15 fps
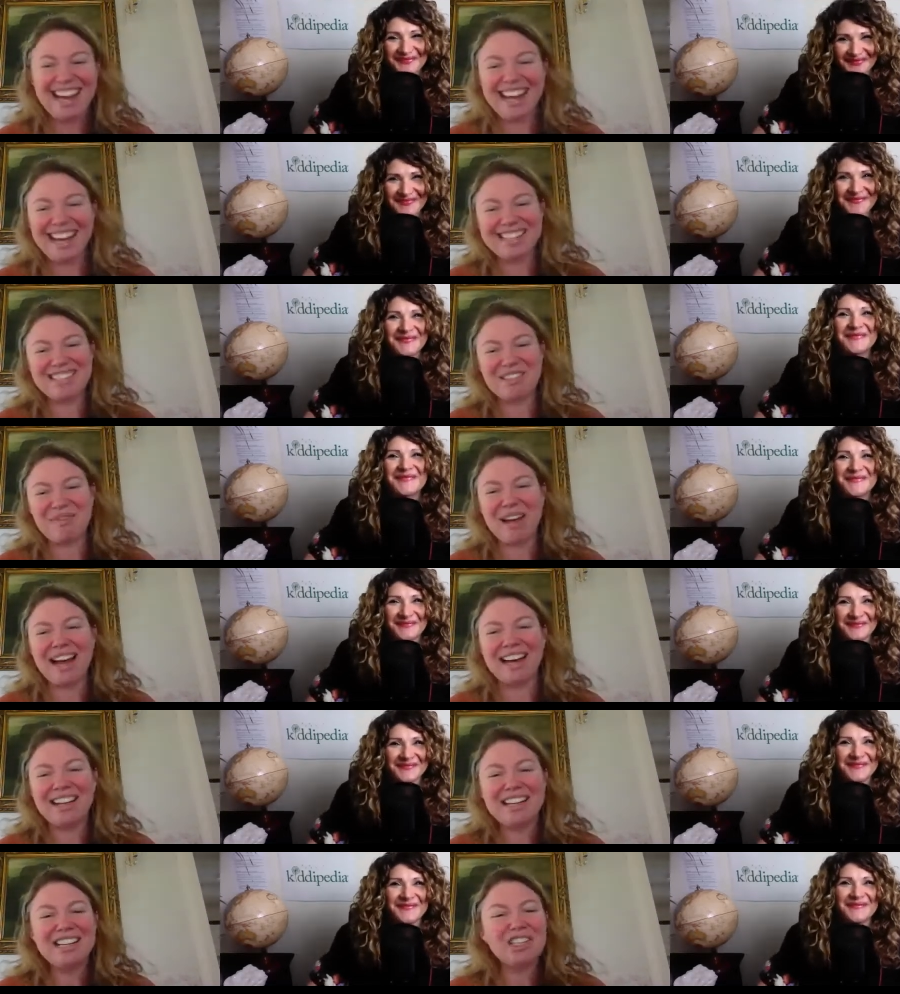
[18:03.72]
Speaker 1: it's about
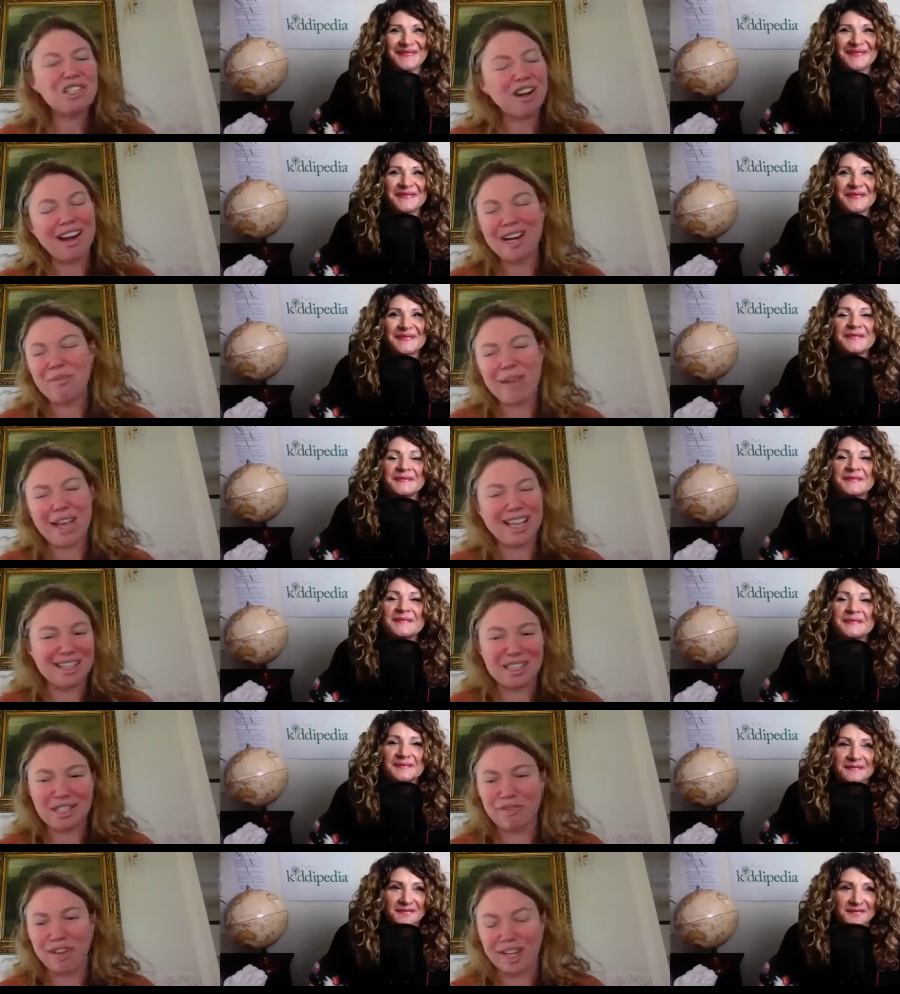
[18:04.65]
trying to make it as
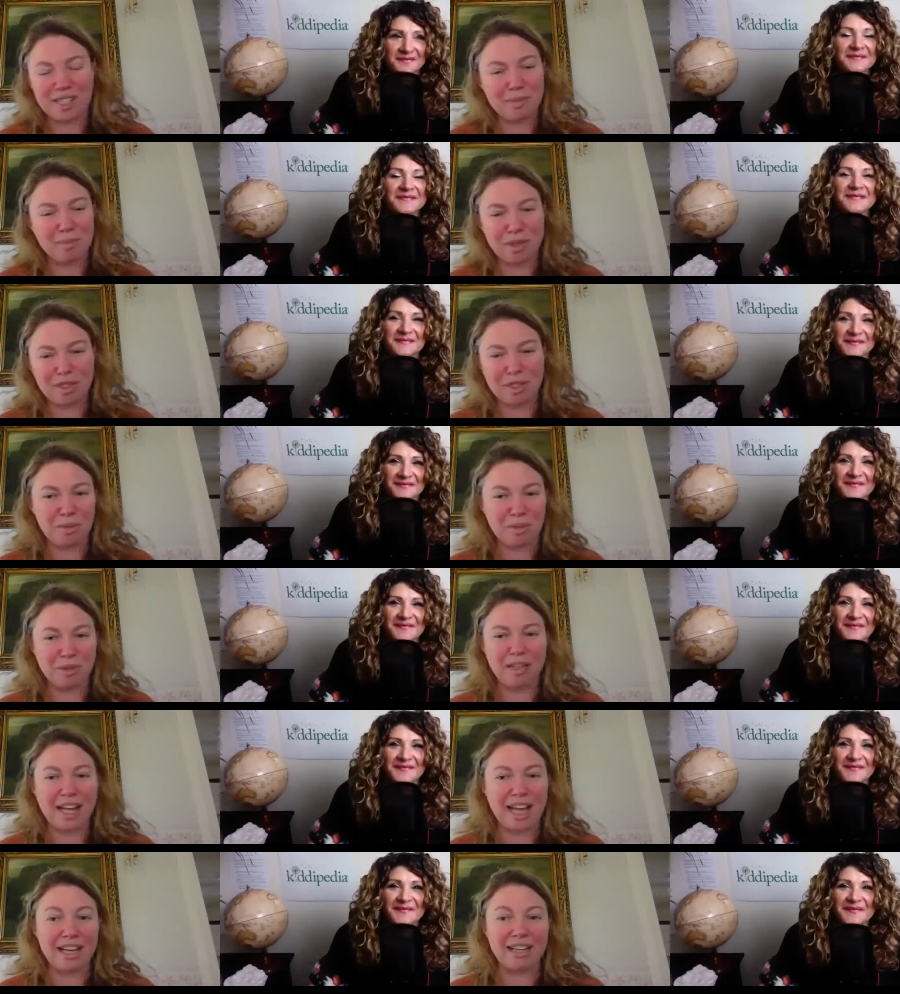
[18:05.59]
fun as possible
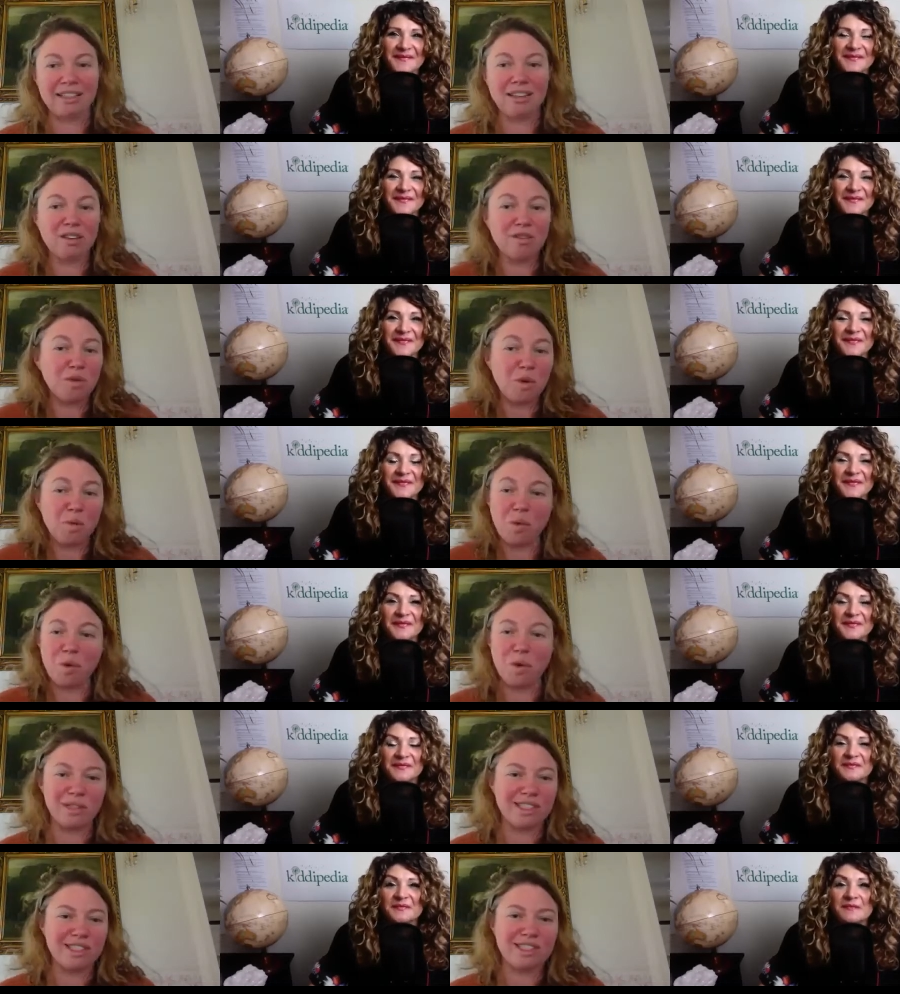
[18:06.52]
and
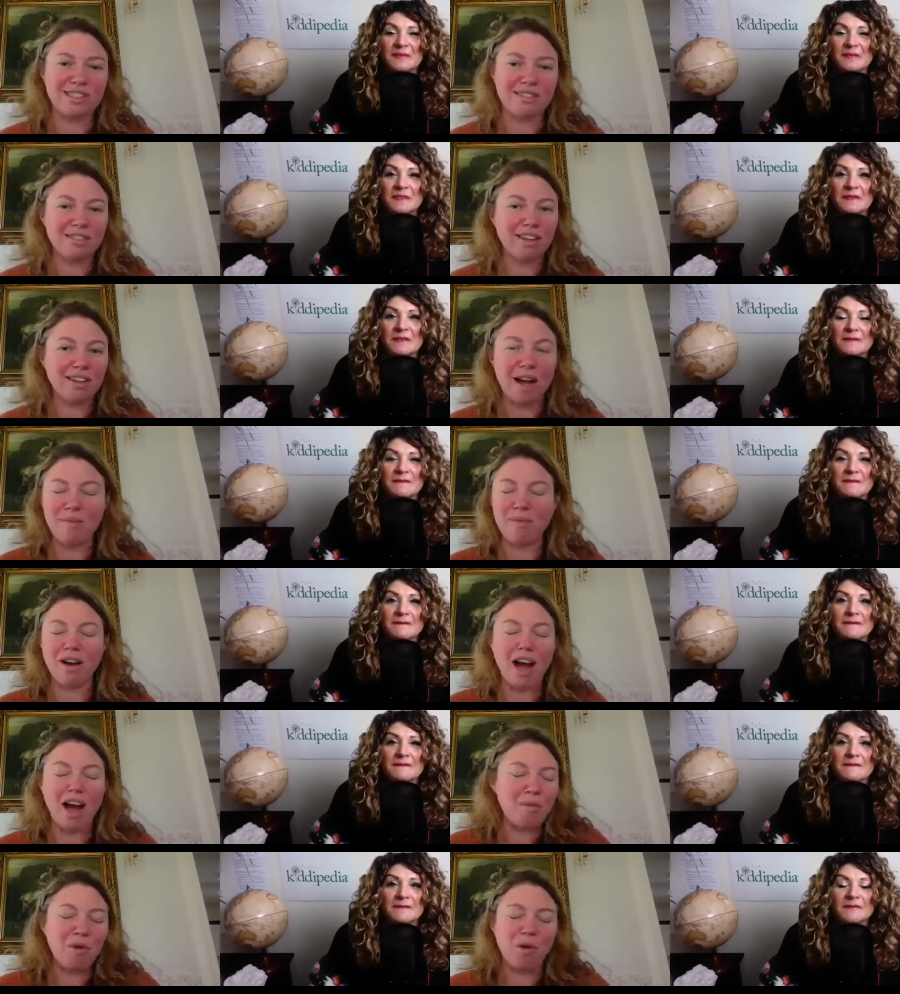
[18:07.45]
rewards. I'm
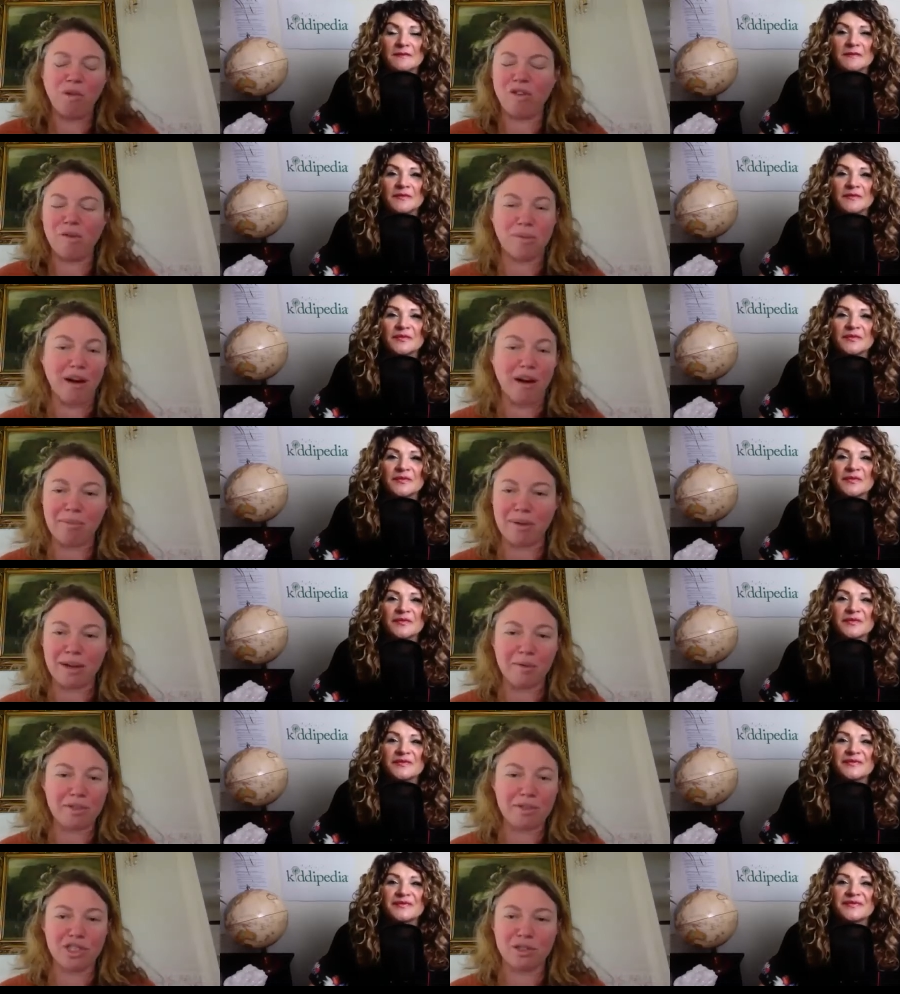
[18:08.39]
I'm all for bribery with
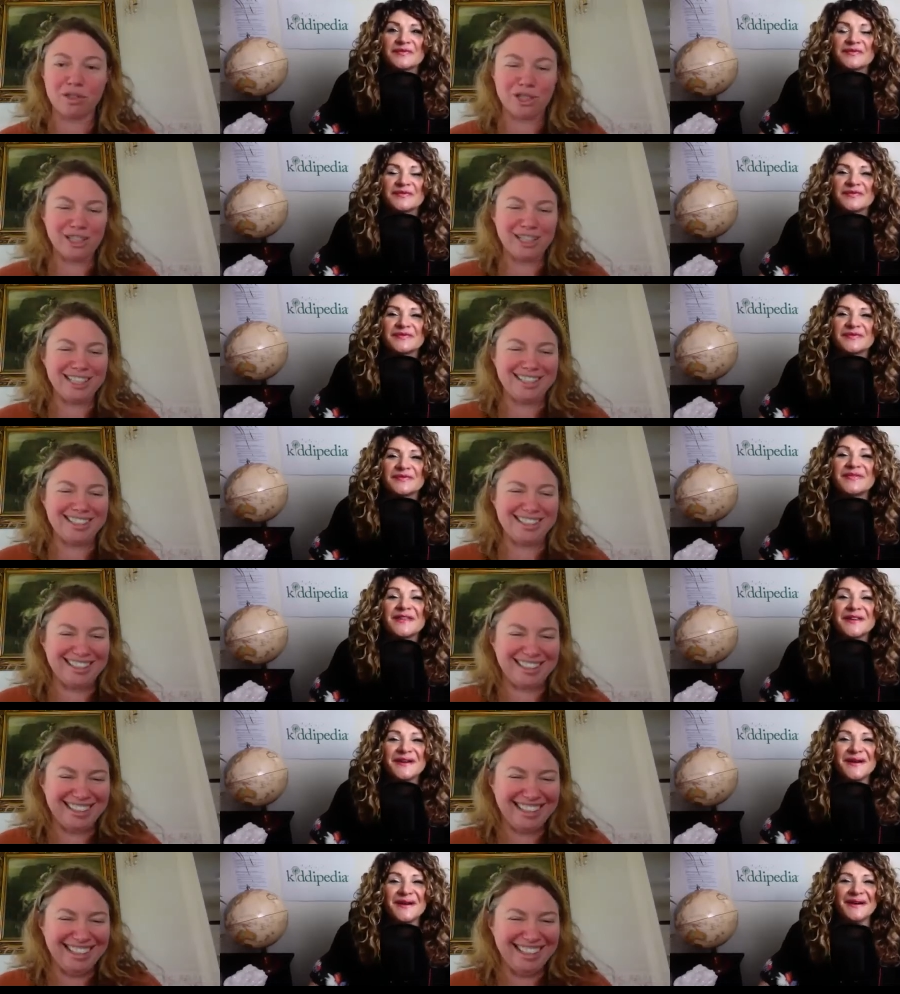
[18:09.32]
children. yeah.
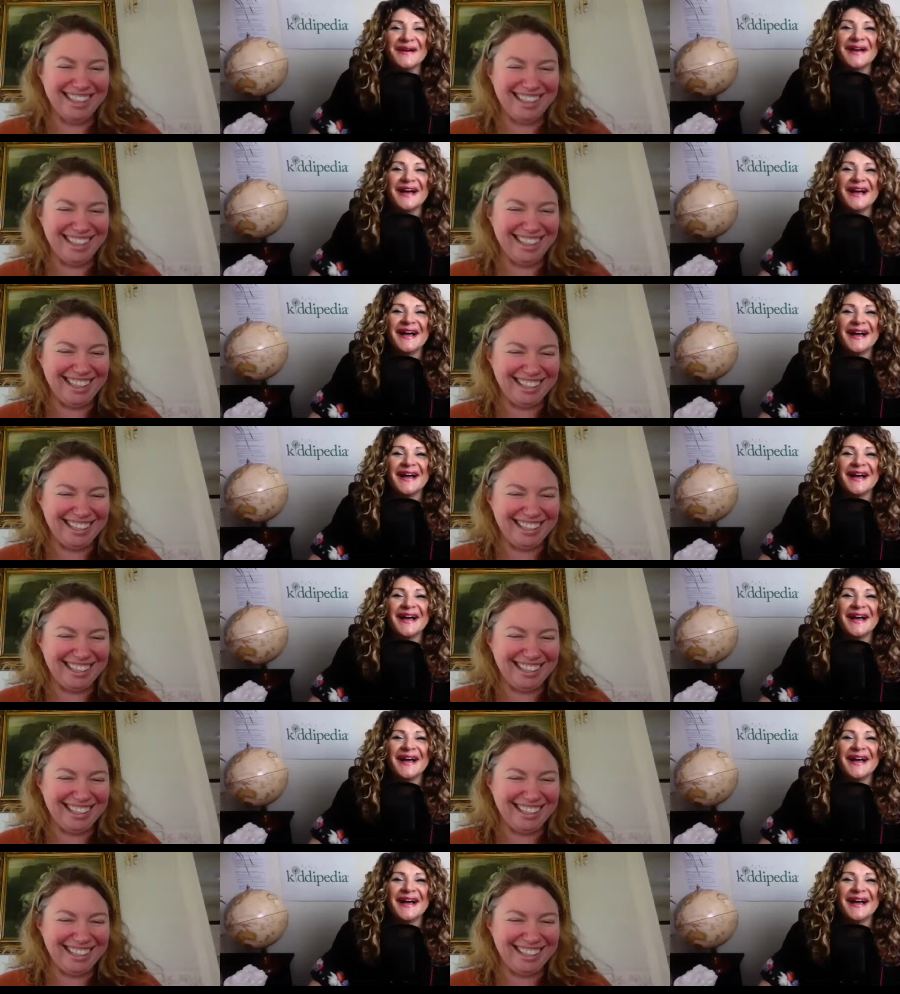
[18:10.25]
I